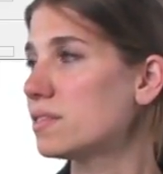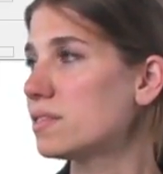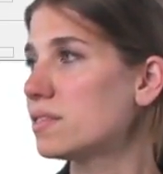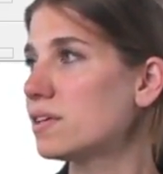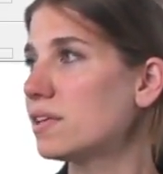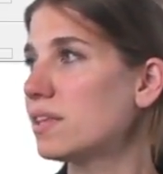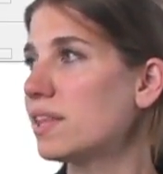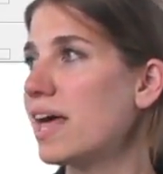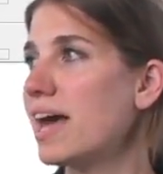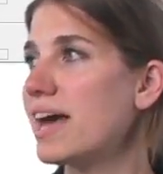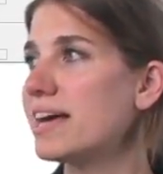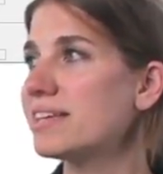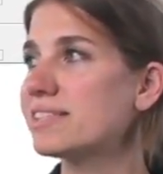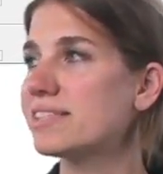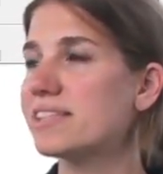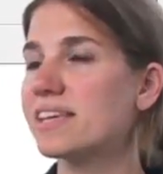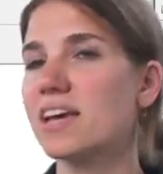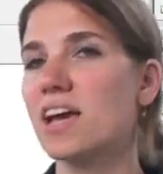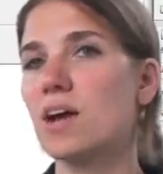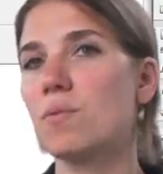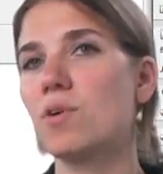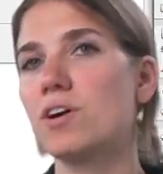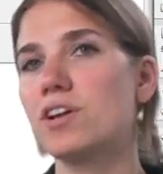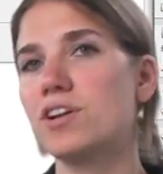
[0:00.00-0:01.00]
The last
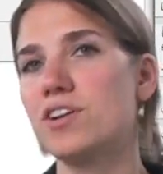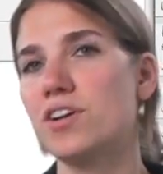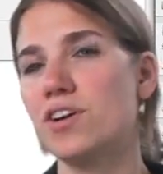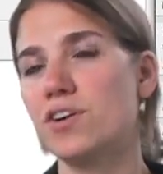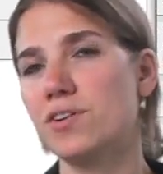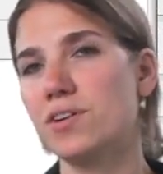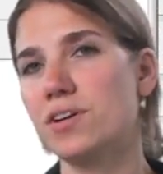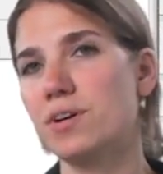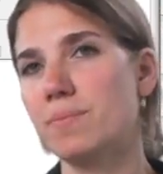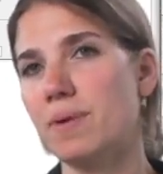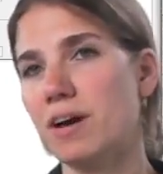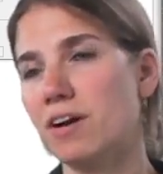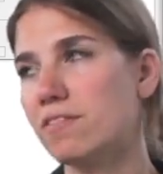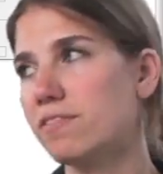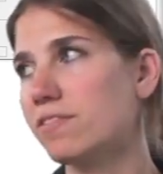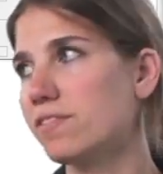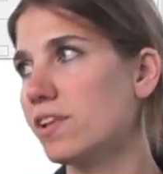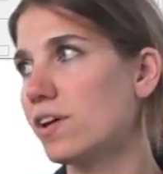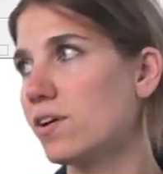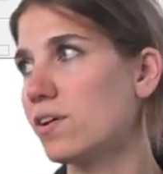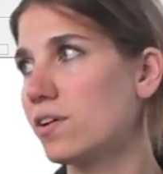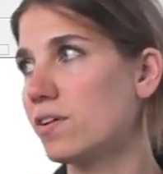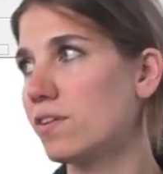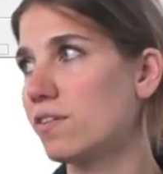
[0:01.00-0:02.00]
thing I want to note about
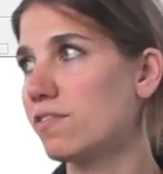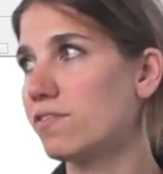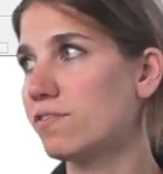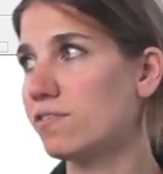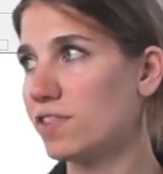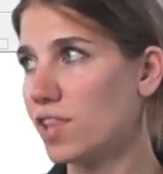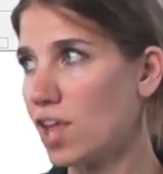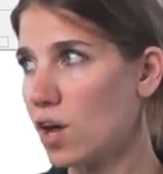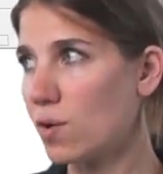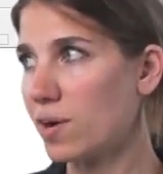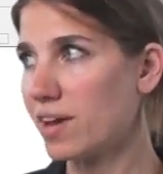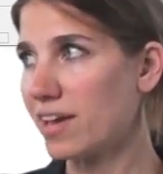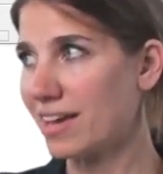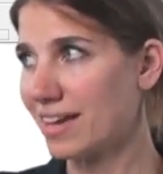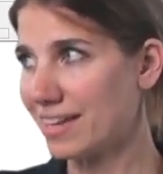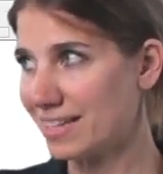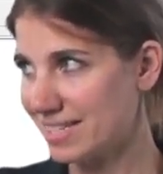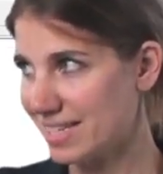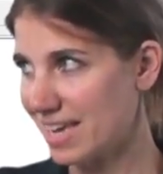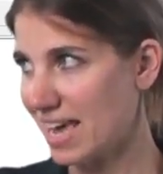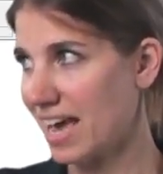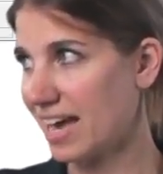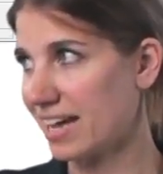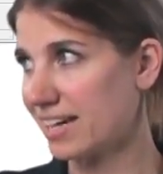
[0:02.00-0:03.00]
flowing
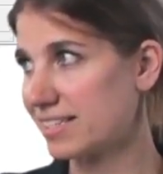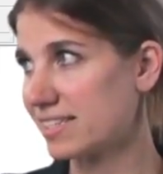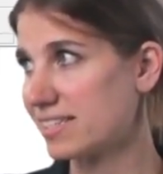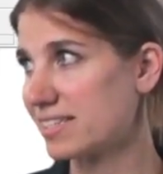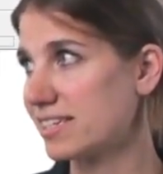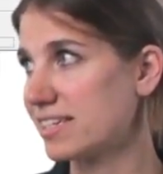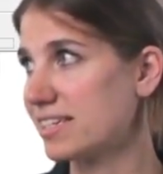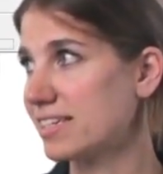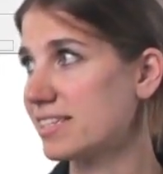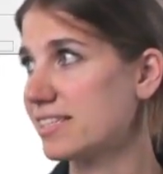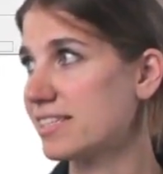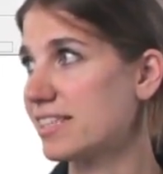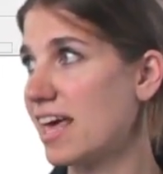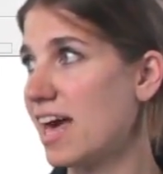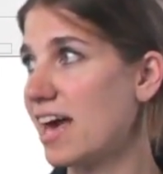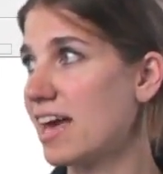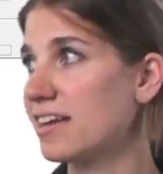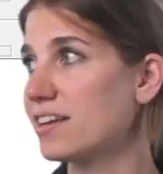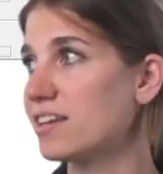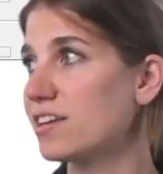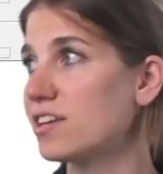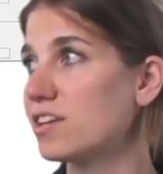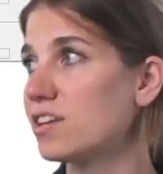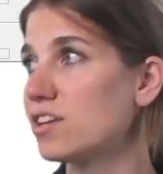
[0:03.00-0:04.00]
text is
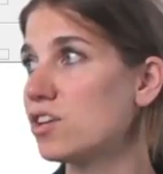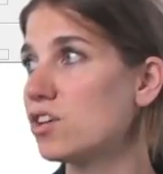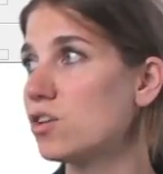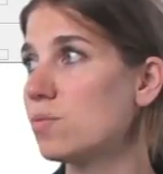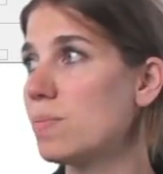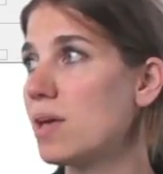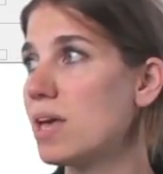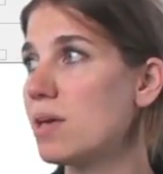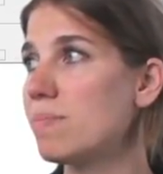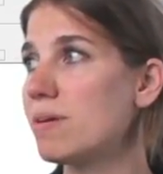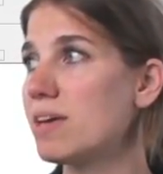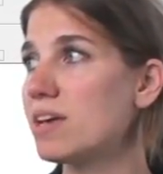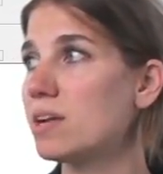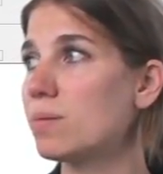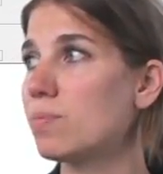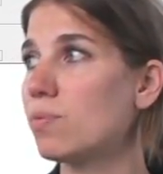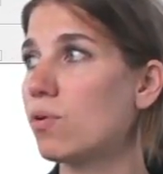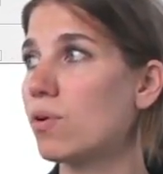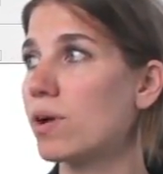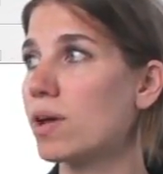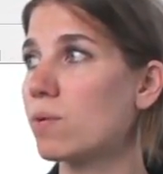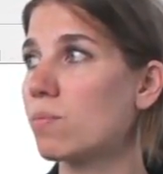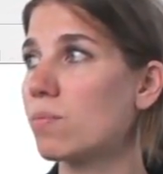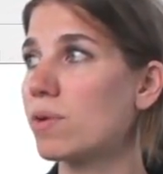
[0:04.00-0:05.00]
that you may be at a
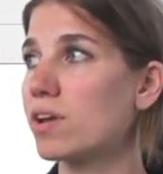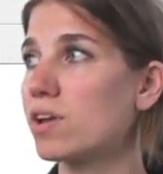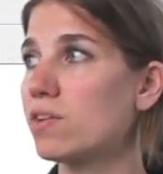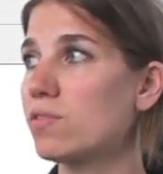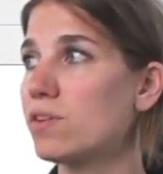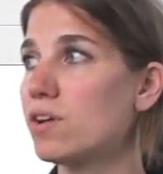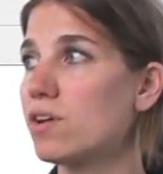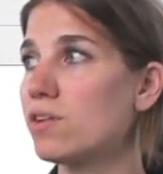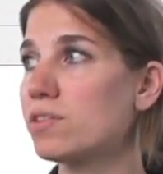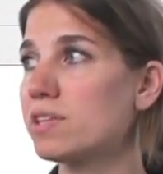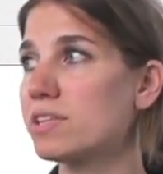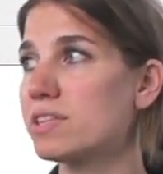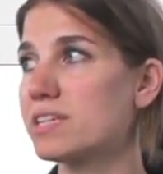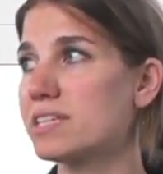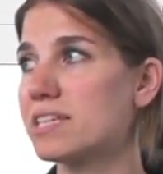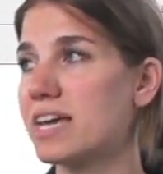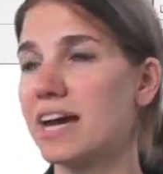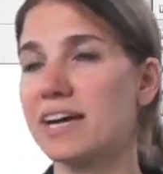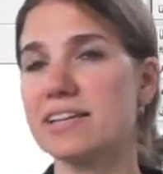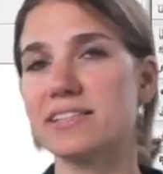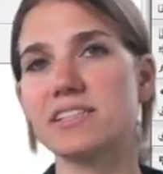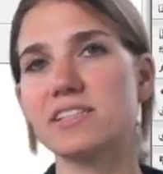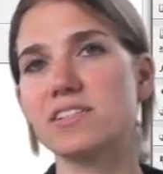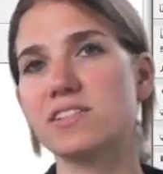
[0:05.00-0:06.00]
point where you know that the
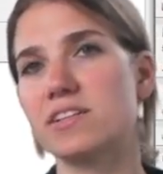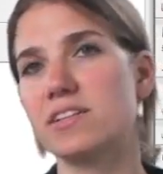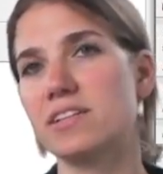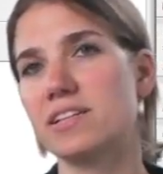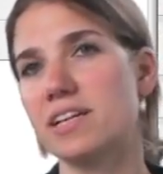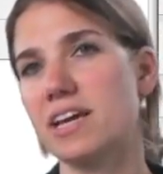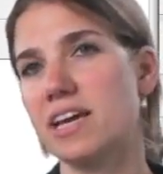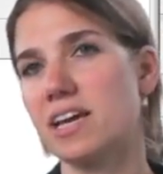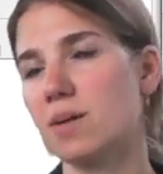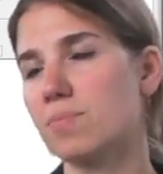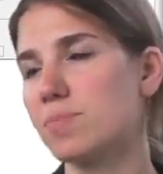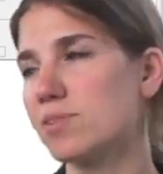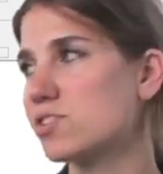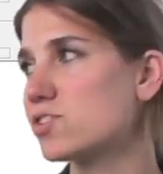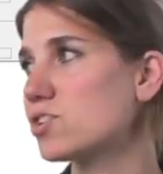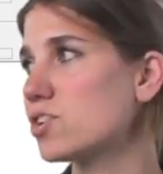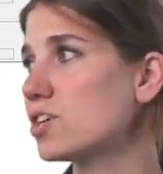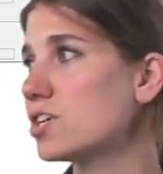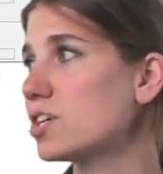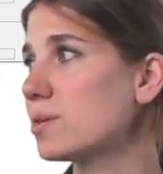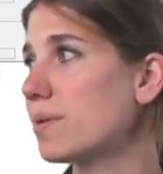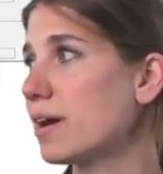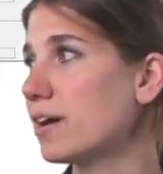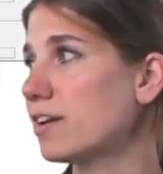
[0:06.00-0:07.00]
text is going to take up a
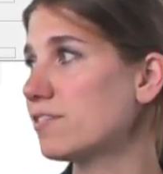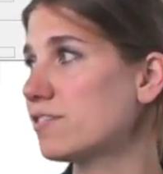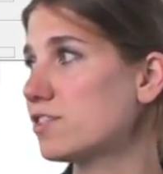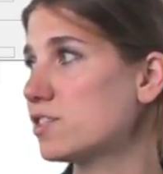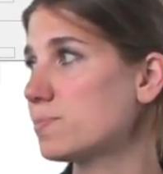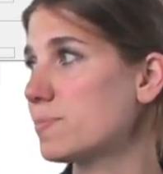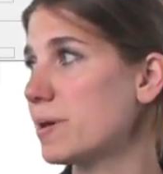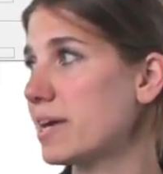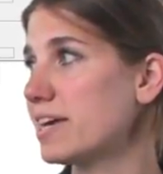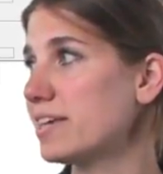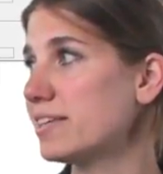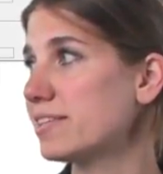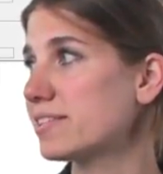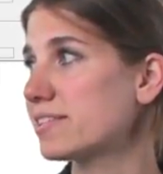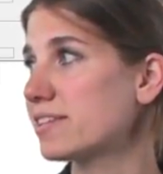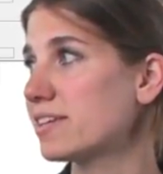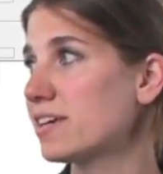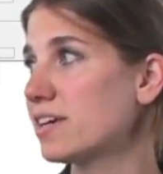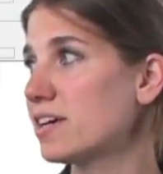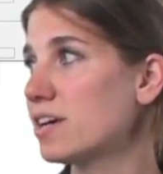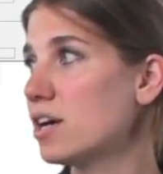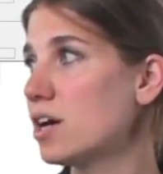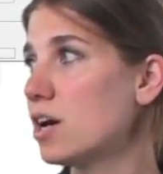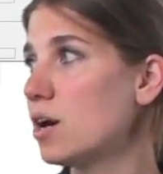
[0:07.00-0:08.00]
certain amount of space,
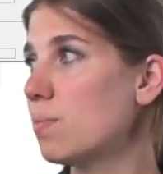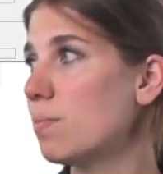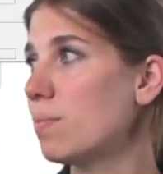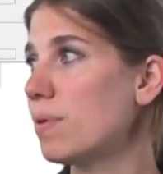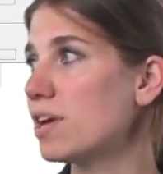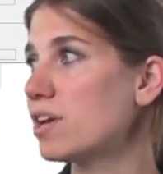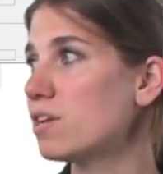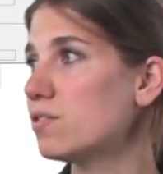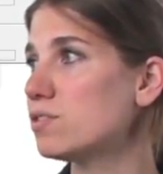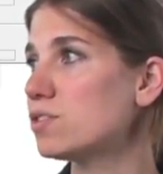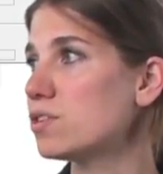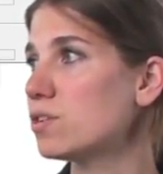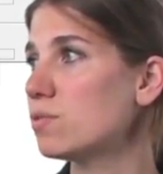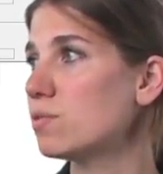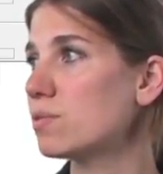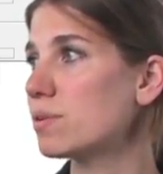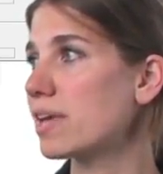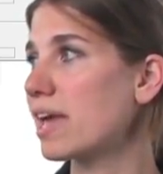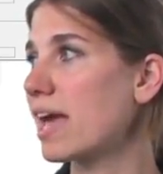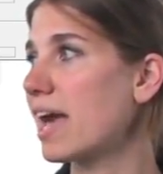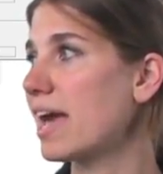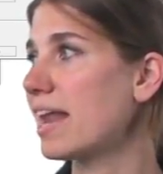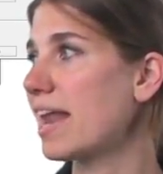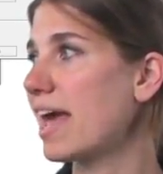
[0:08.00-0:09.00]
but you don't
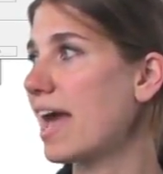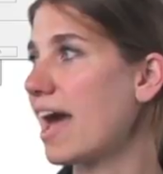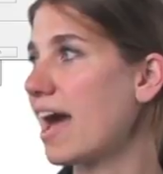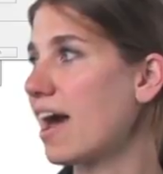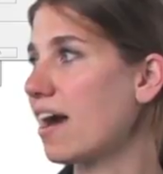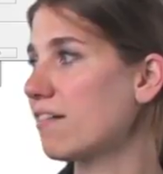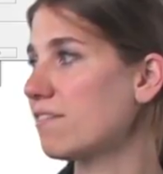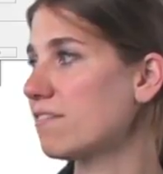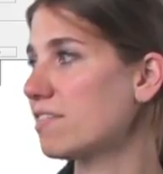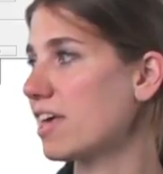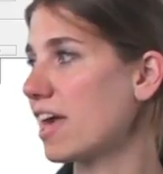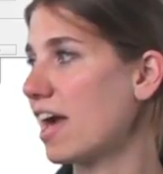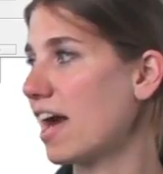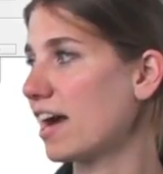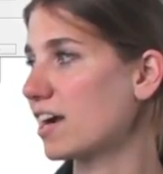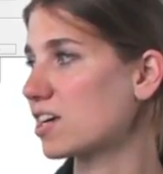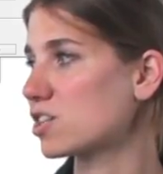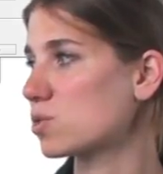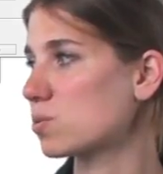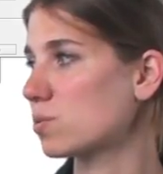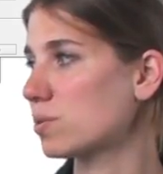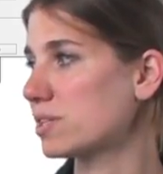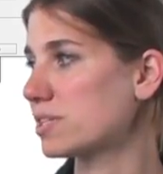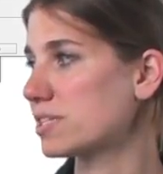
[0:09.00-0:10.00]
yet have the
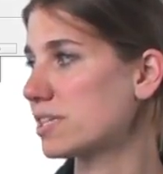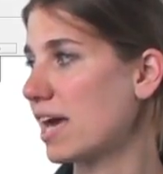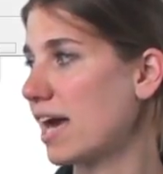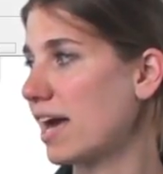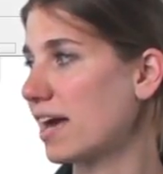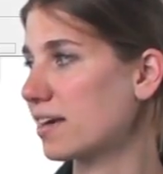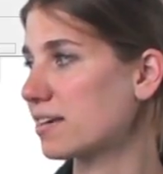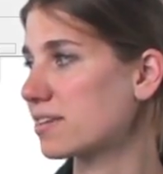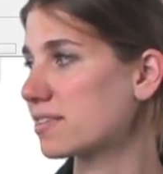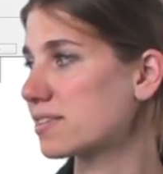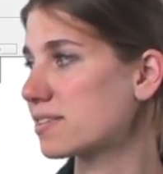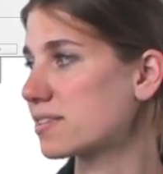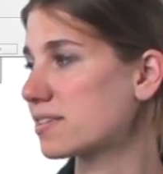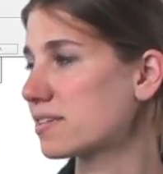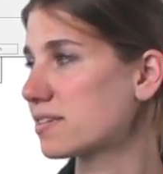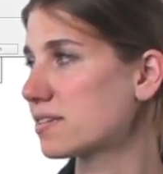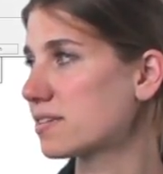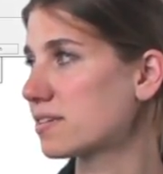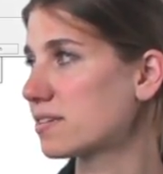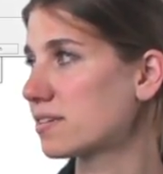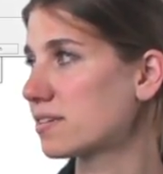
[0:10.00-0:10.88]
actual text.